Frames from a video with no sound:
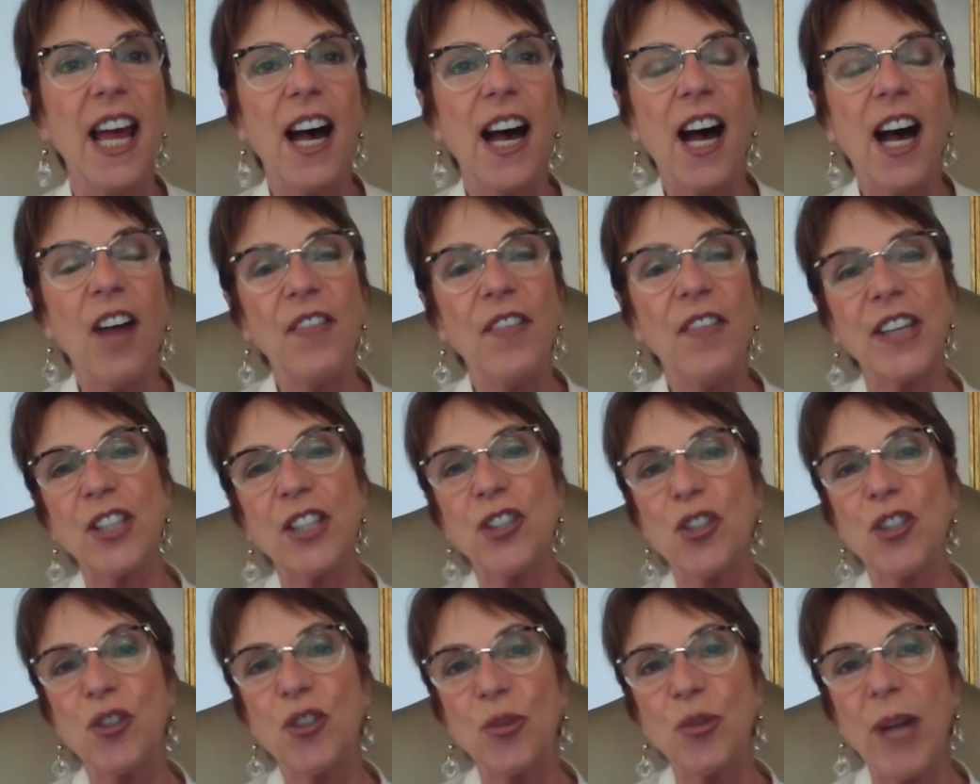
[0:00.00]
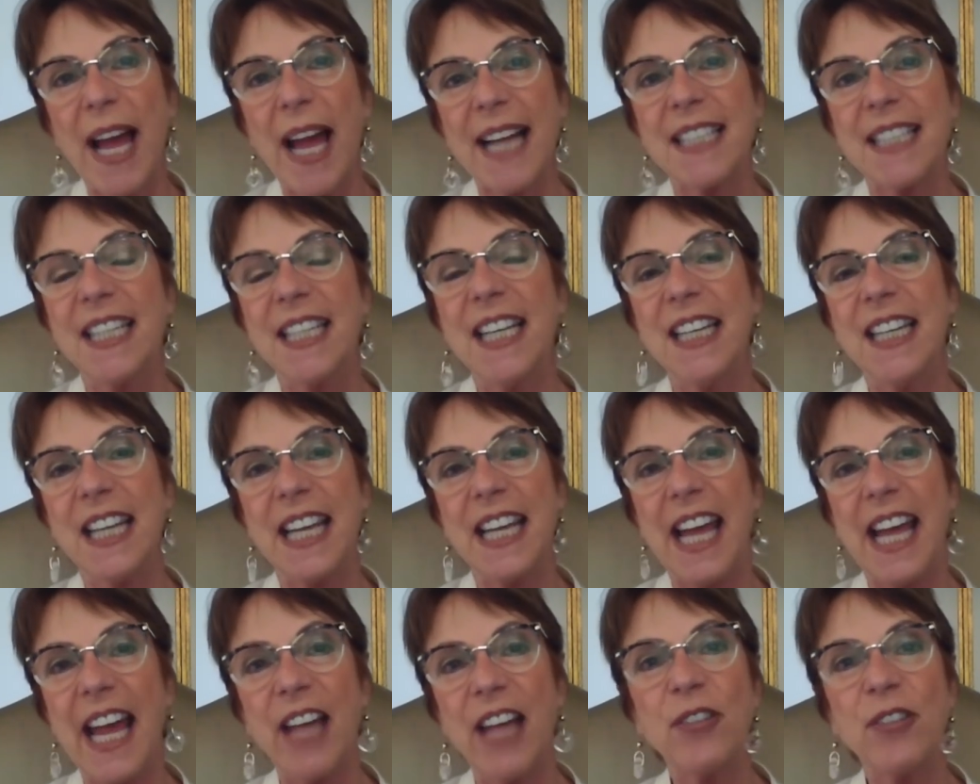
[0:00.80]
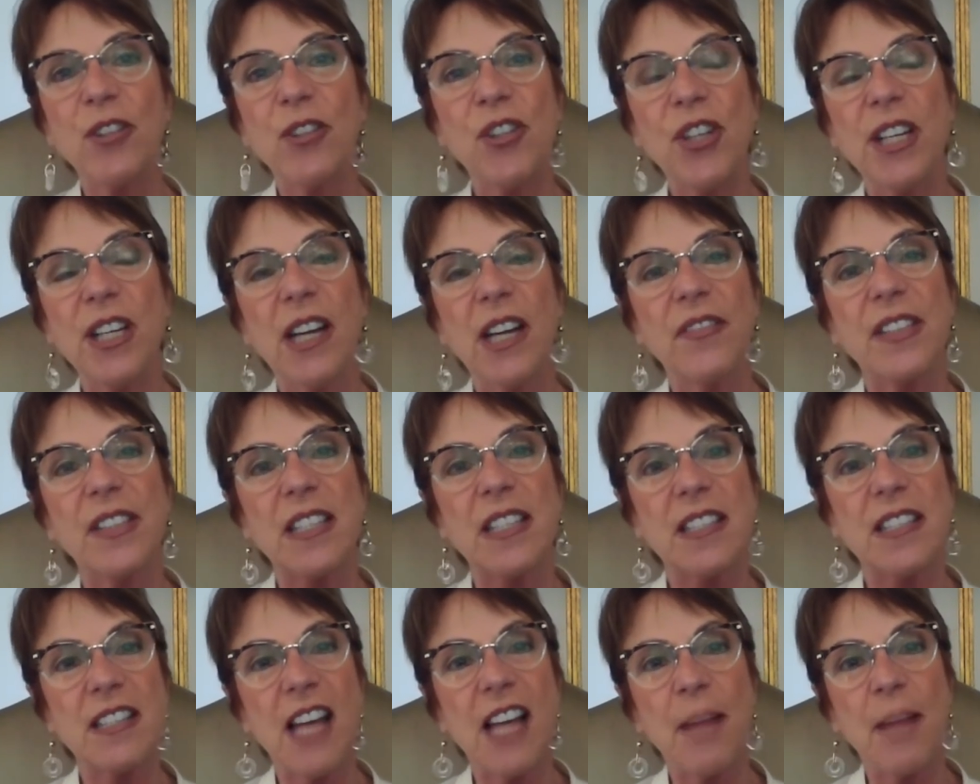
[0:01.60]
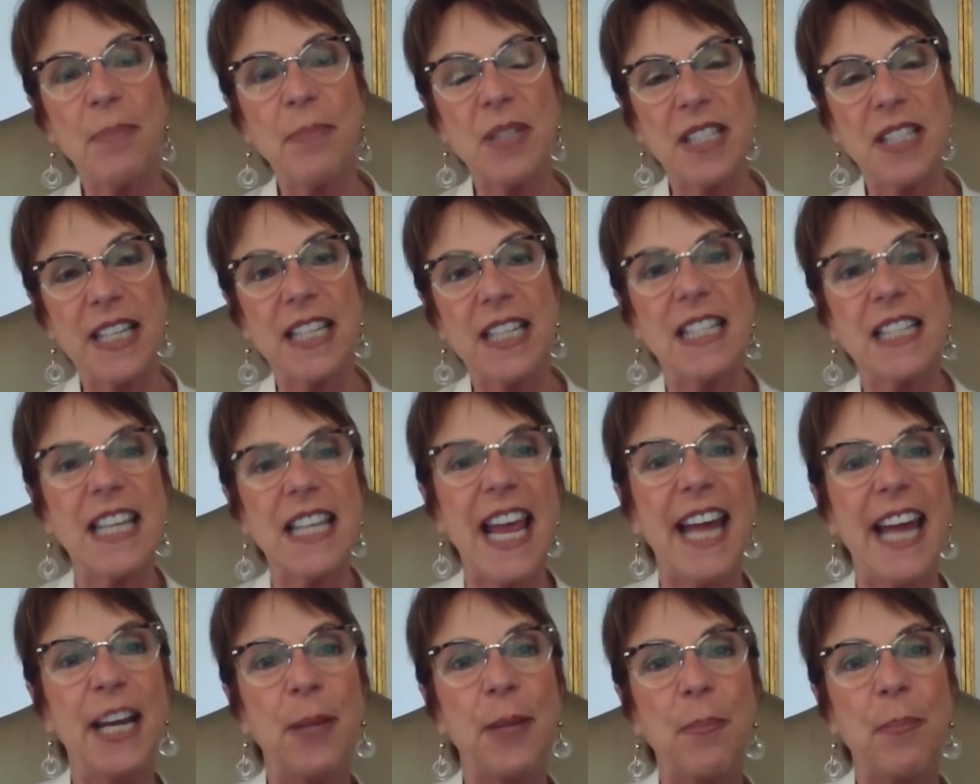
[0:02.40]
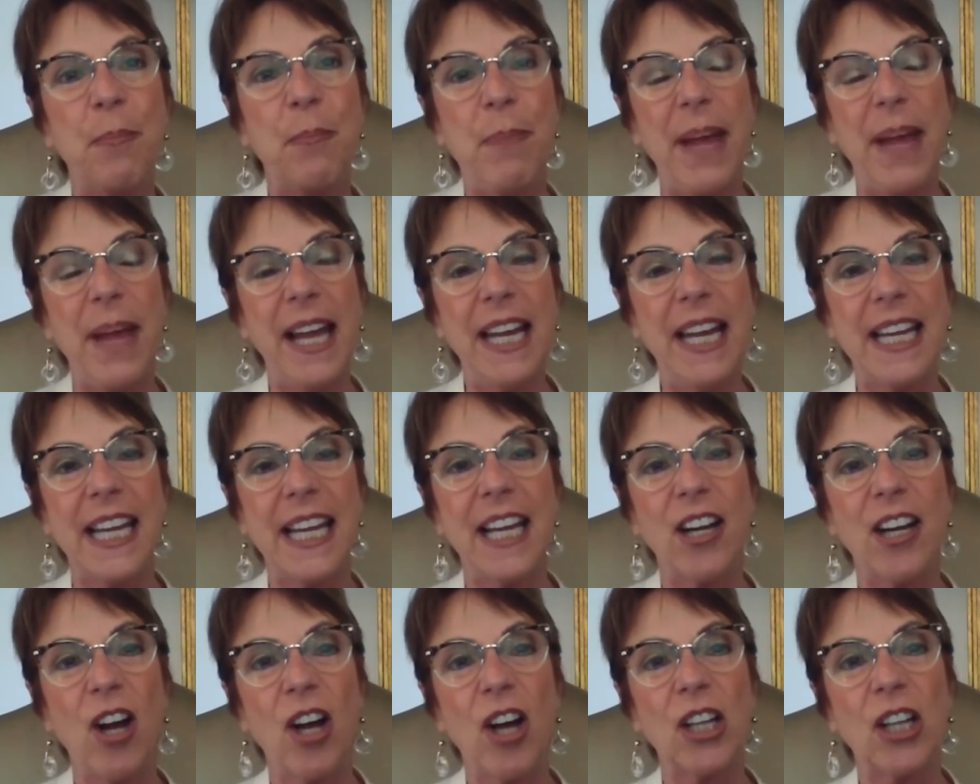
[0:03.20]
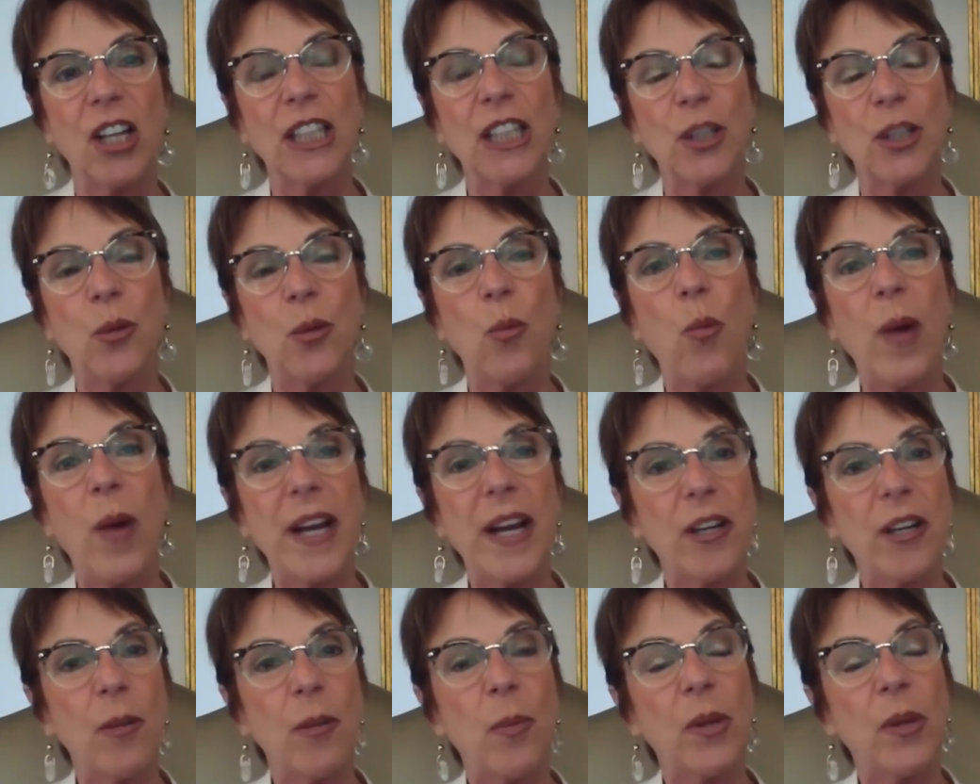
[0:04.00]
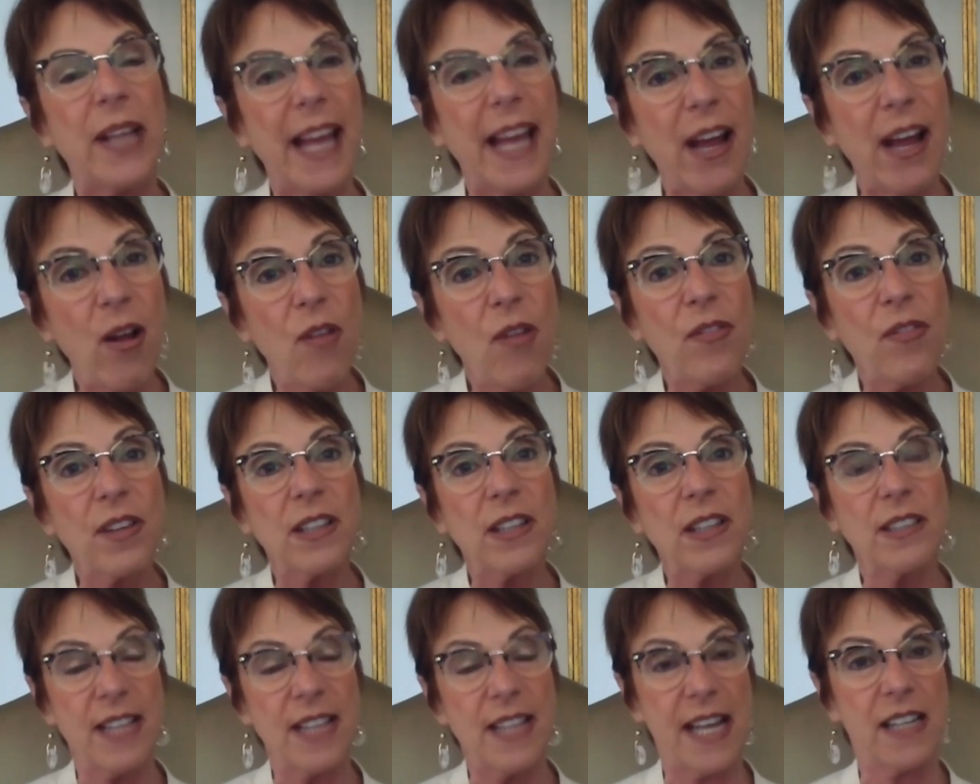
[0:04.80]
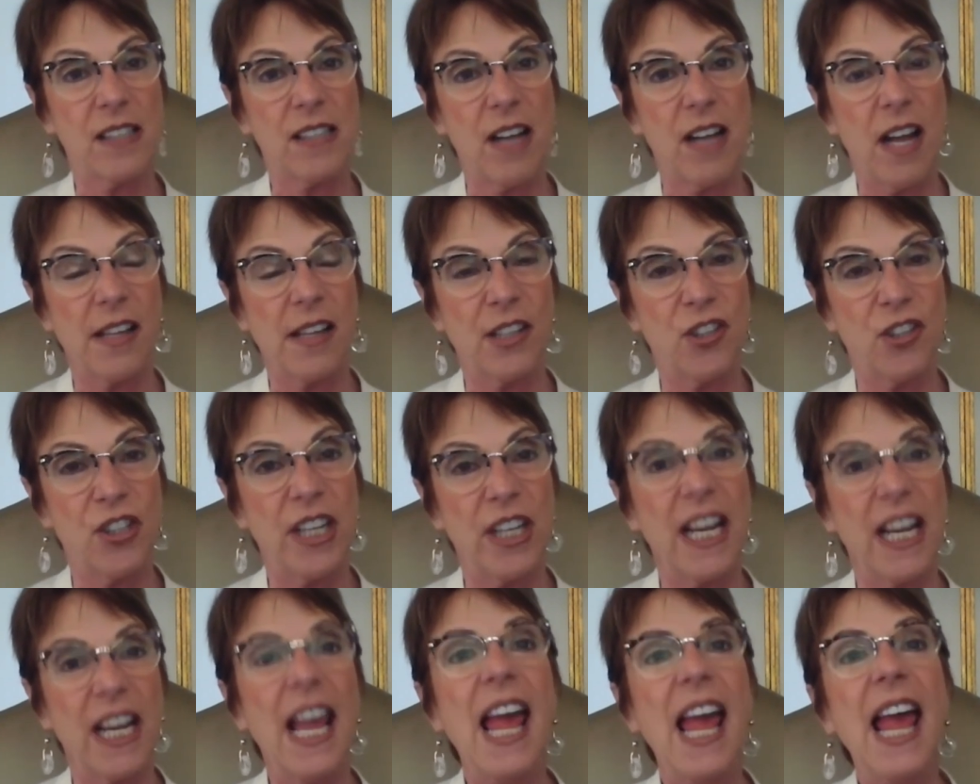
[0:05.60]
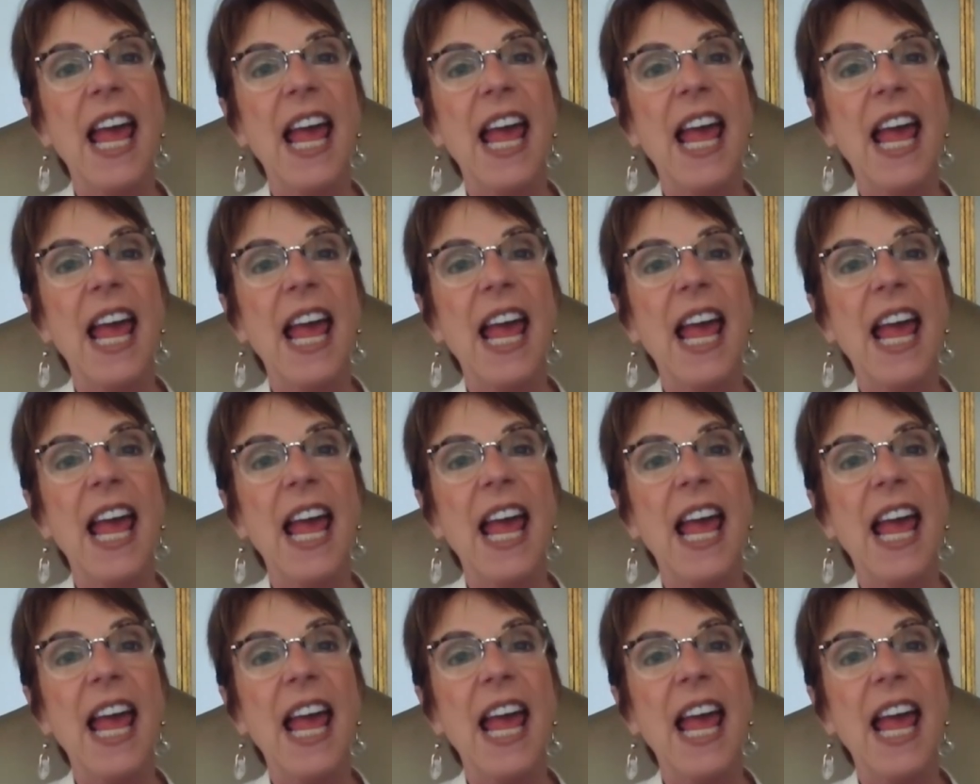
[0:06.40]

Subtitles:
of extracting the energy of a substance and embedding it on a little wearable health technology.